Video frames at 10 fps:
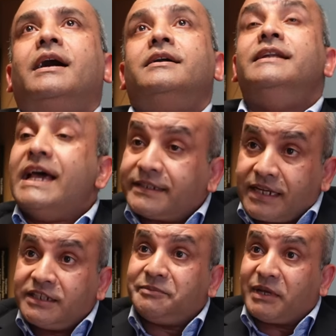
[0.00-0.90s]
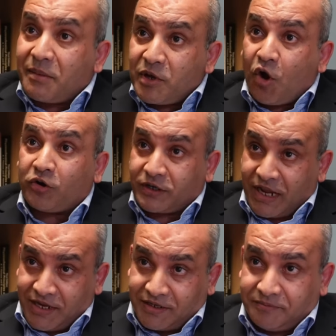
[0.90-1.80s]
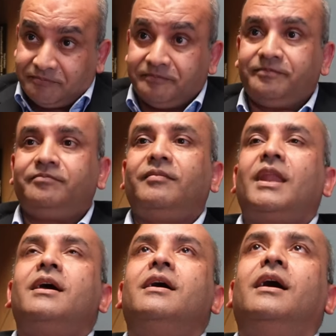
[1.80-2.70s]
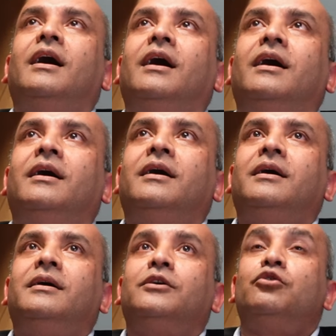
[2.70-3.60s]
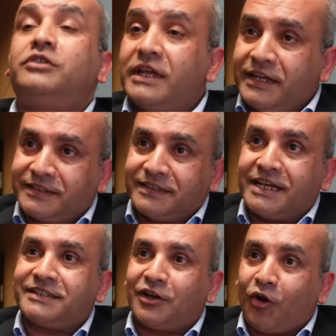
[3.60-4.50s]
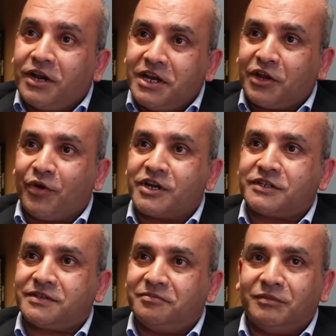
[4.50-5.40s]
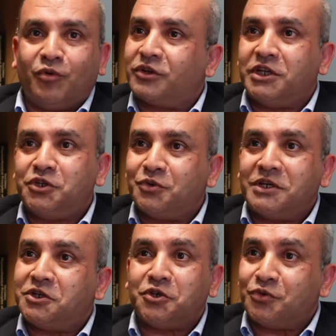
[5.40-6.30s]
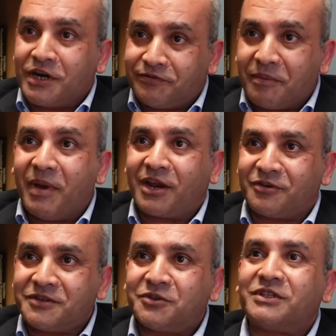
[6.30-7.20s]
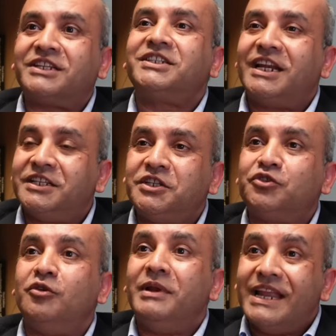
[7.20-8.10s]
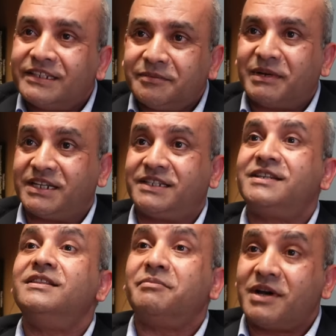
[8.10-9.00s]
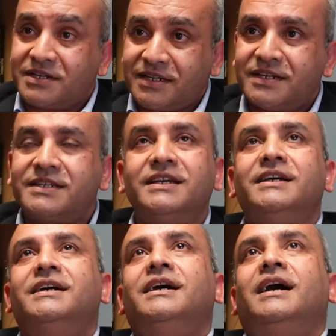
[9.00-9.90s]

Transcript: Nasal is becoming hot cake uh, good thing is nasal only requires more than 20 to 25 microns, so the challenges will be less, but still the particles. Mm.